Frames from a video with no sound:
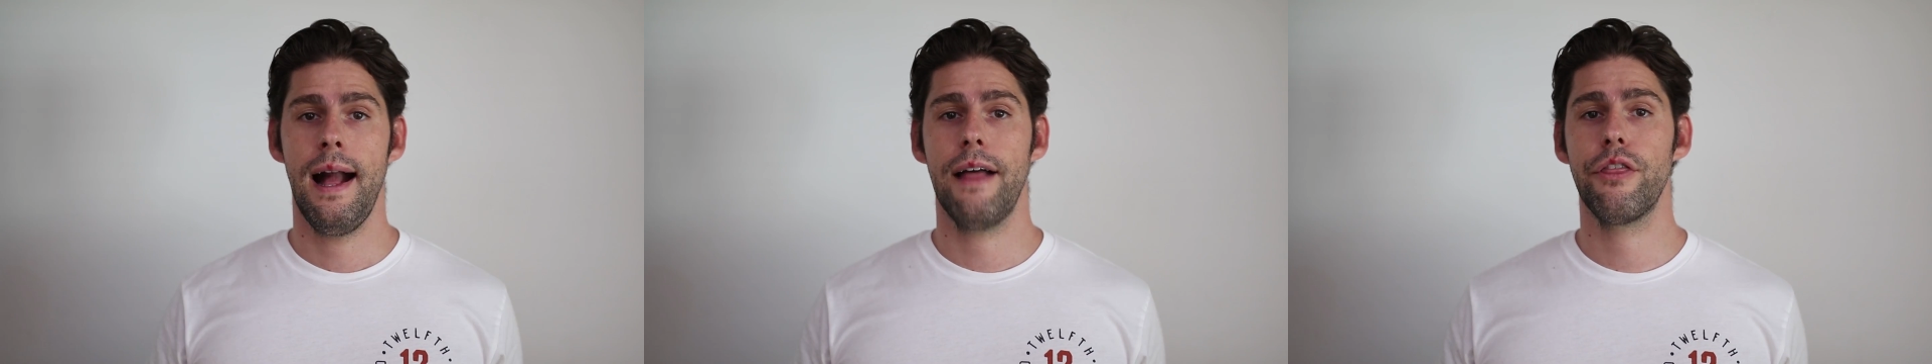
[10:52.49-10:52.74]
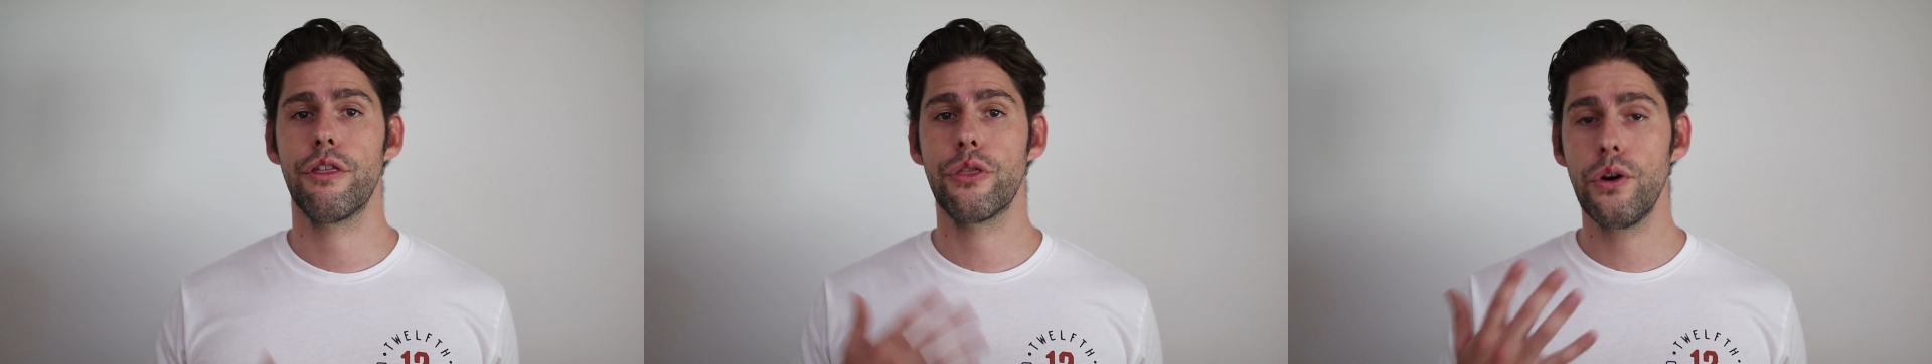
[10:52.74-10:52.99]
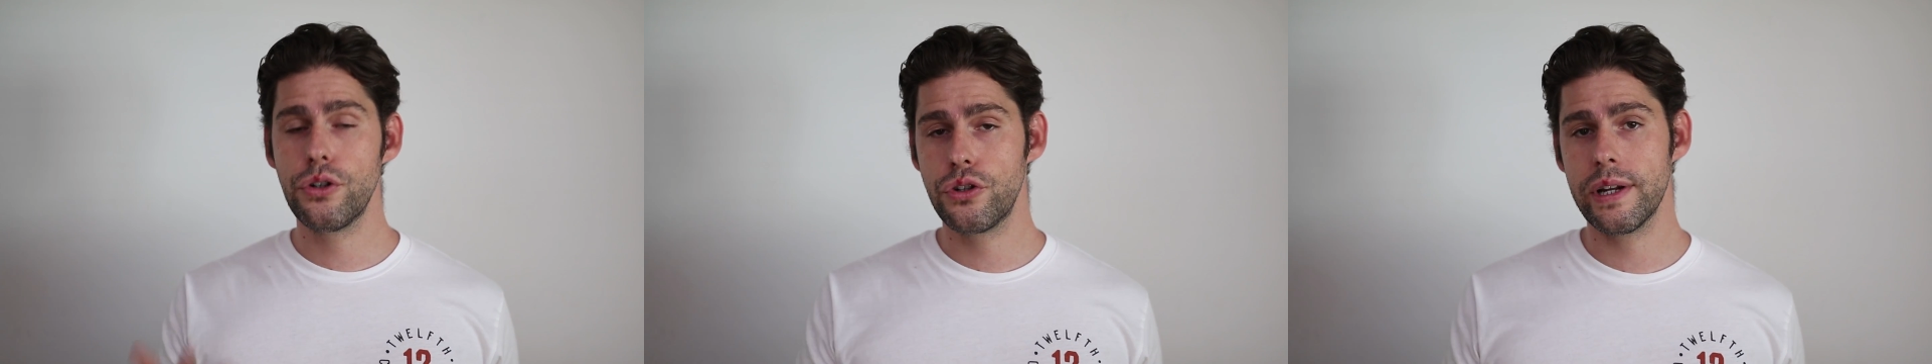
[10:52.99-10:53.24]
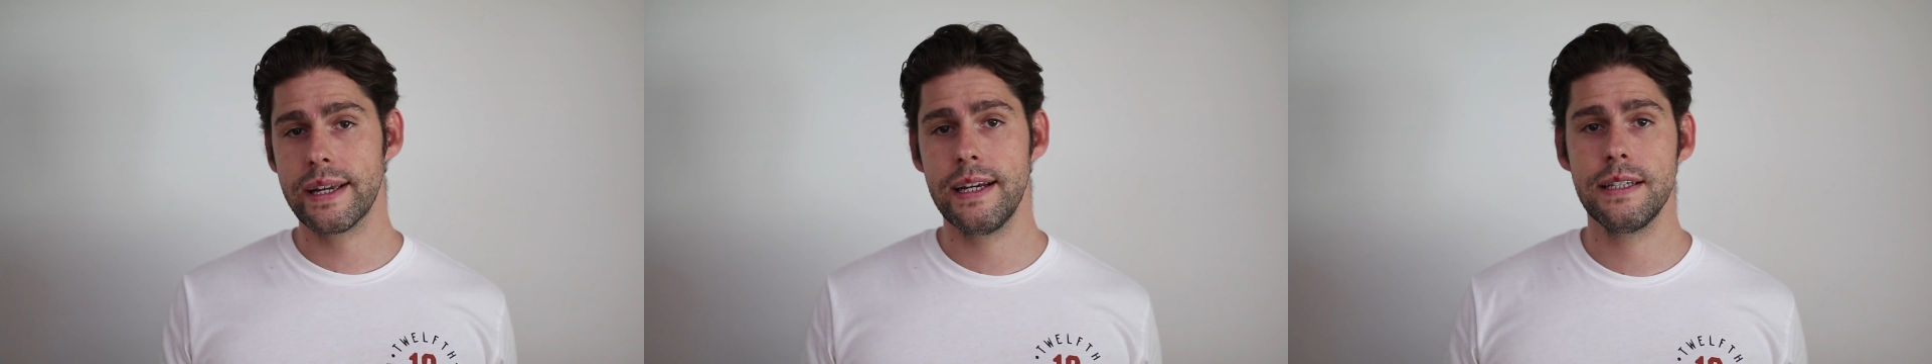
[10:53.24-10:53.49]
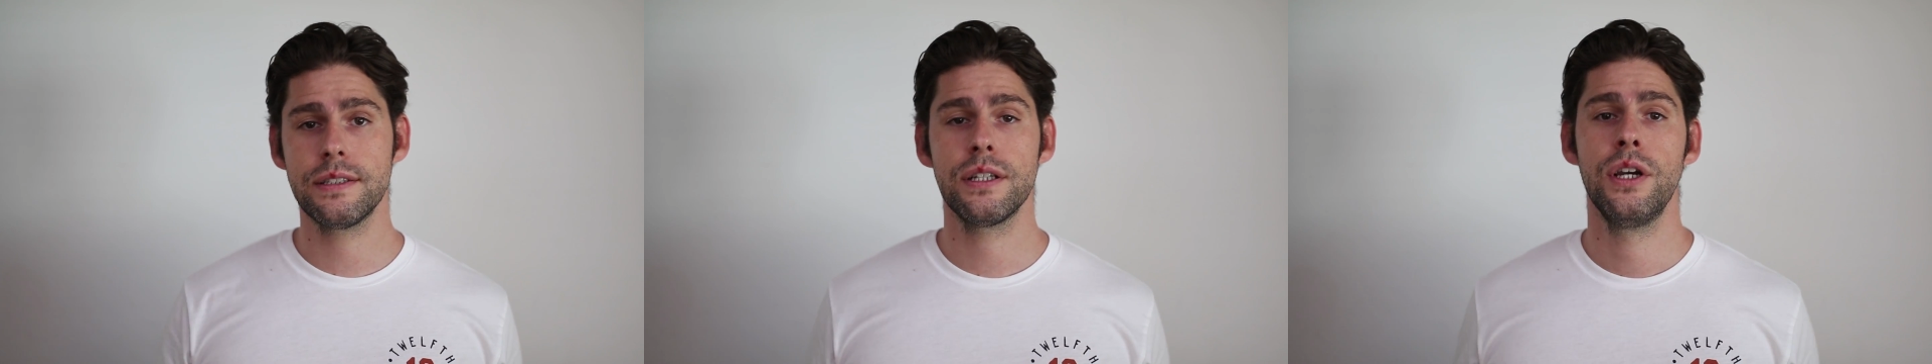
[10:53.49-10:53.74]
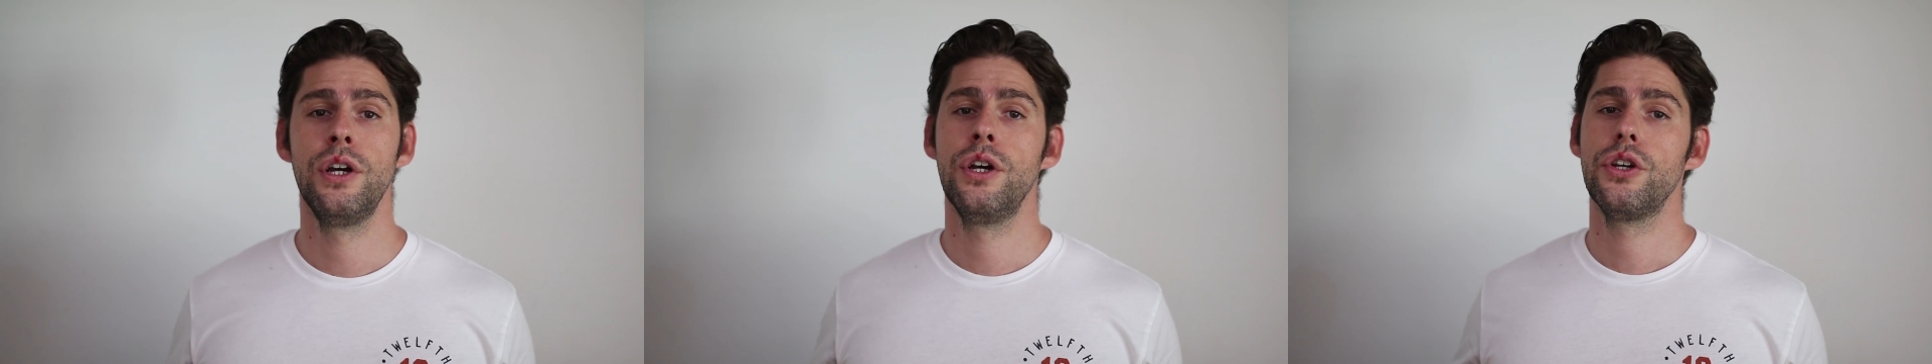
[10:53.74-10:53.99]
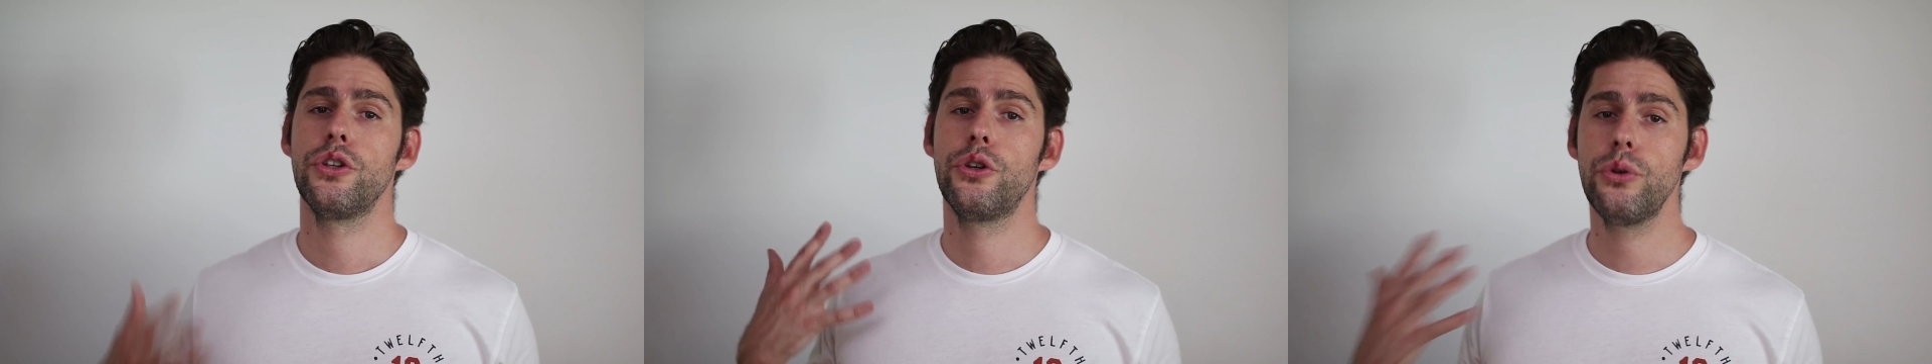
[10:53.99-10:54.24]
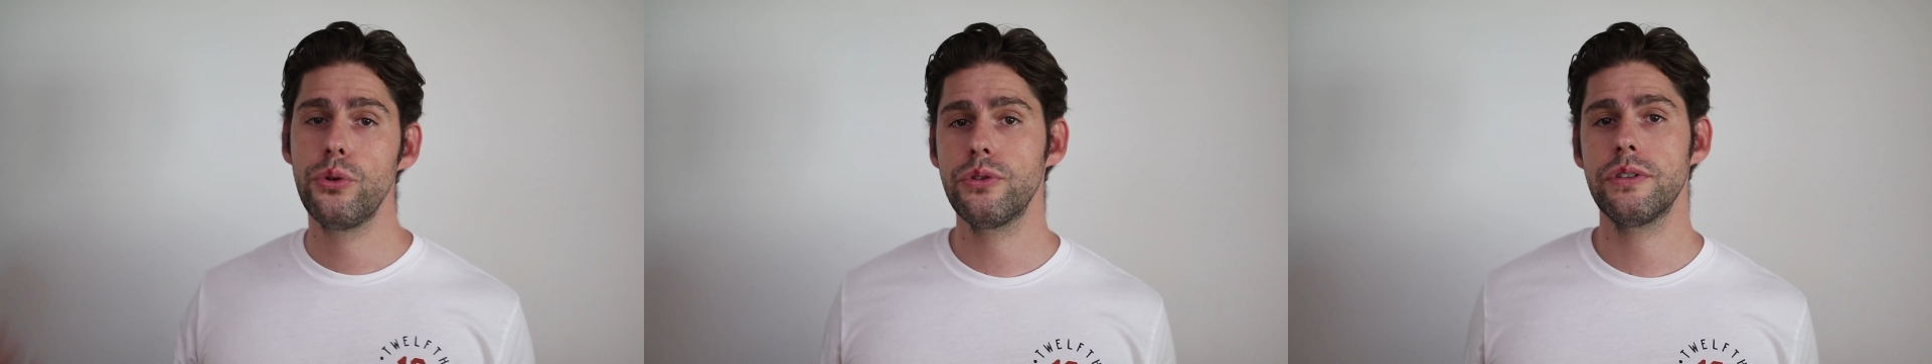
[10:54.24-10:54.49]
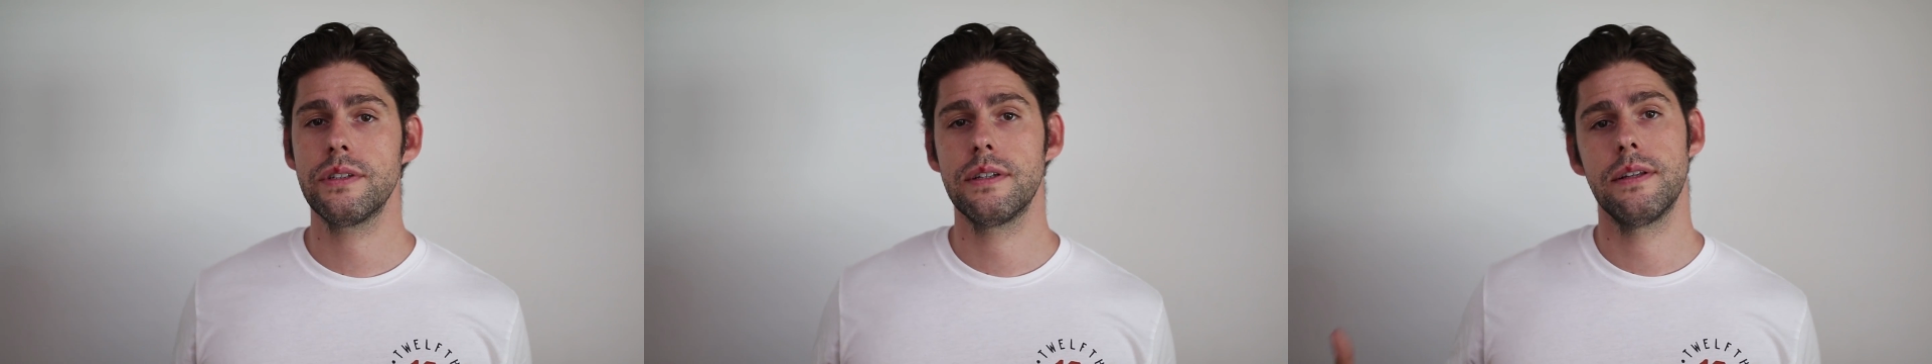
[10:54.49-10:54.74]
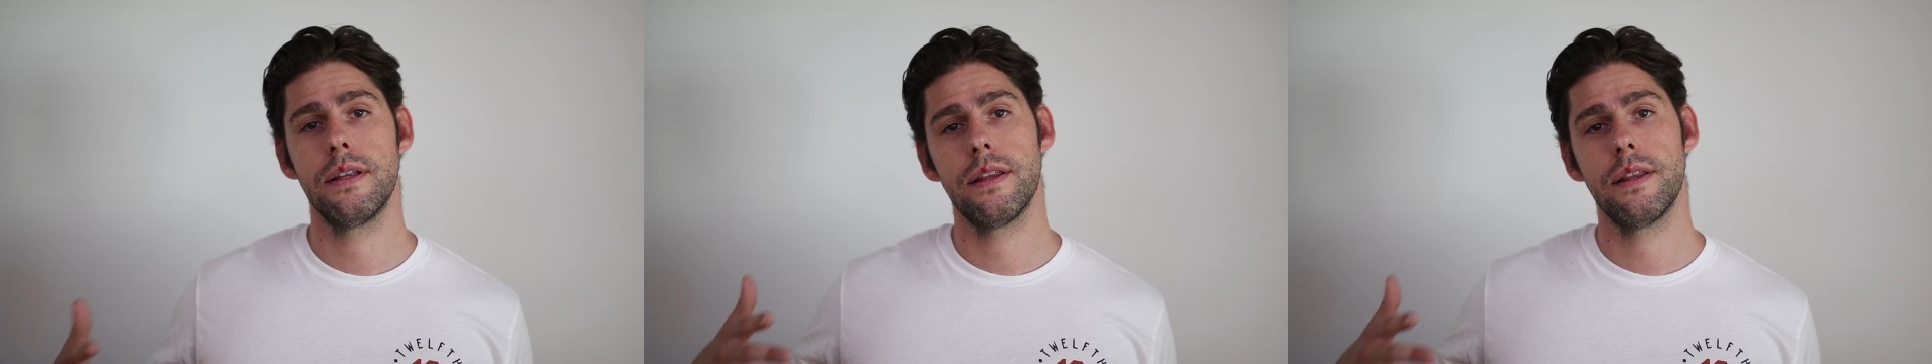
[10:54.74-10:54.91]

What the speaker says: And the third trick is use